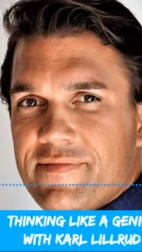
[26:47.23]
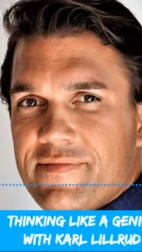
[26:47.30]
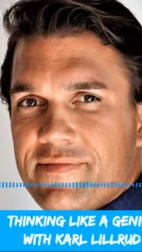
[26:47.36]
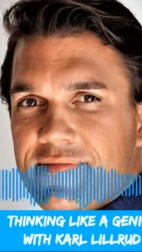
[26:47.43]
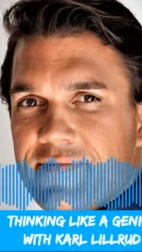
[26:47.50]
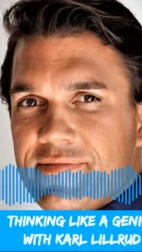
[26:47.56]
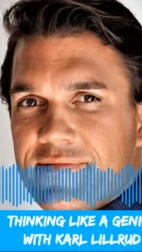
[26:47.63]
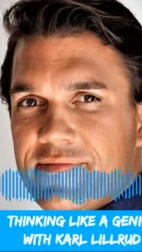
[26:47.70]

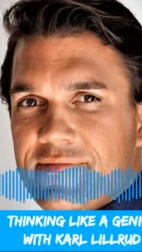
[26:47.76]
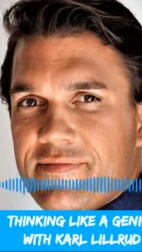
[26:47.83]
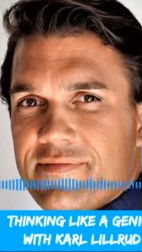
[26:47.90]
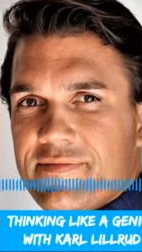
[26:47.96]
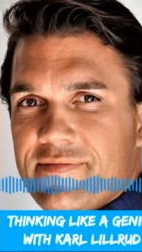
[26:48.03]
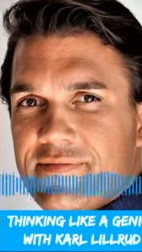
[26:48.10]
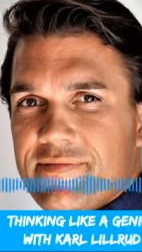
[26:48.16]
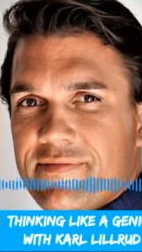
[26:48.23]
While
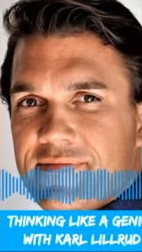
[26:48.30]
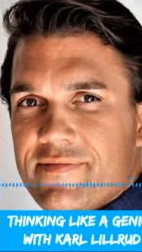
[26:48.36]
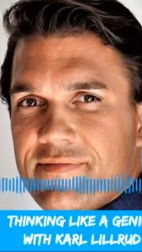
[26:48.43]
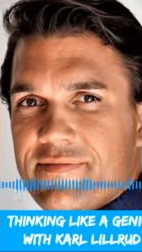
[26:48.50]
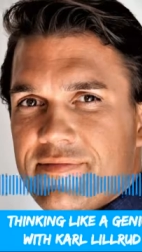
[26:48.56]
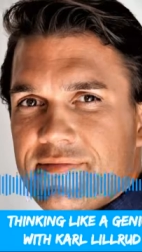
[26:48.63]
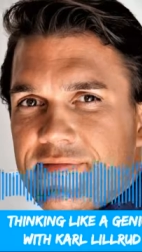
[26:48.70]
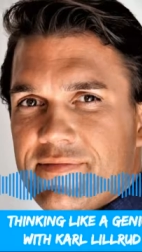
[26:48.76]
working
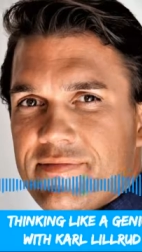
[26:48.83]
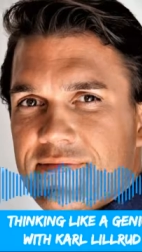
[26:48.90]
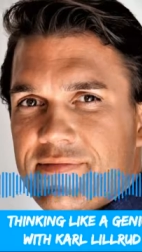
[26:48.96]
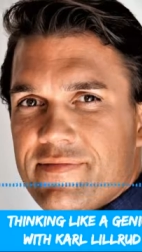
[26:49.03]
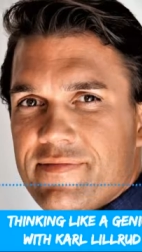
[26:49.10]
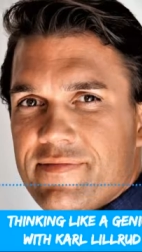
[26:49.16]
in a mind map,